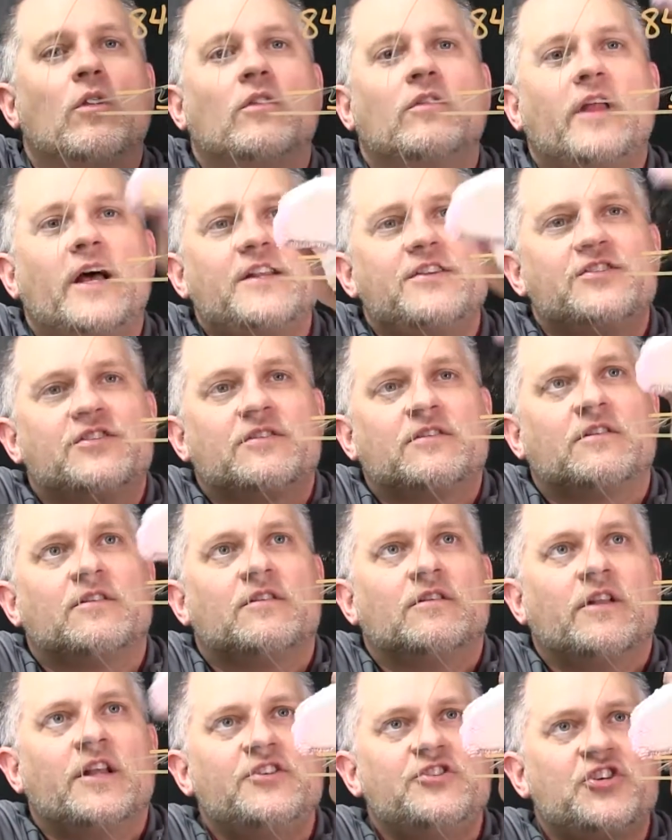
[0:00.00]
Let's
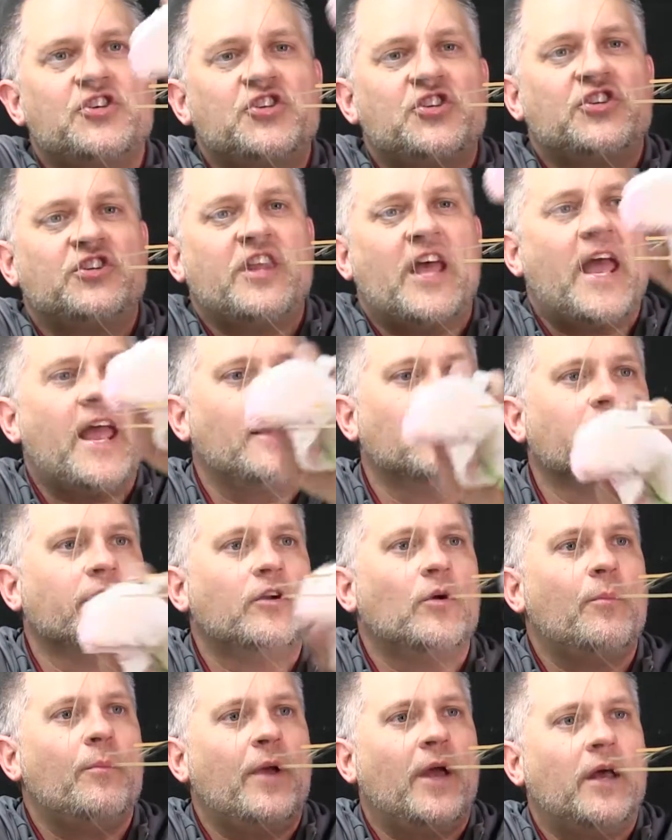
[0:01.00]
just stay a
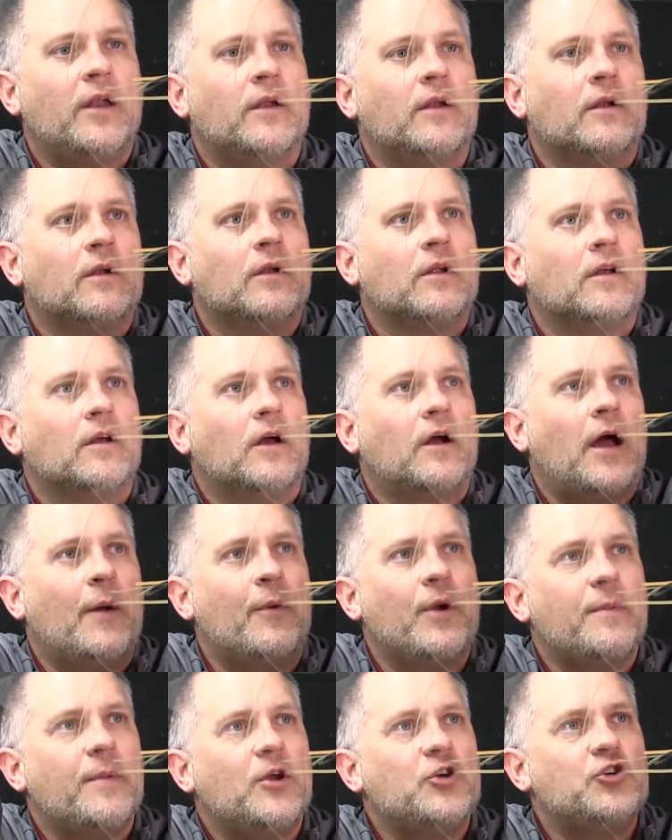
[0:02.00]
little bit. I
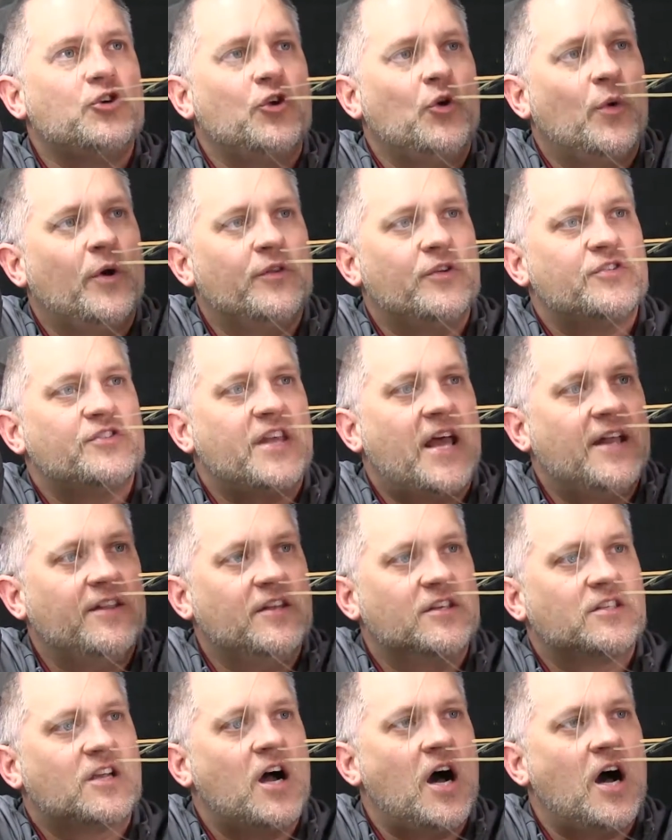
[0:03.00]
want to make sure you understand this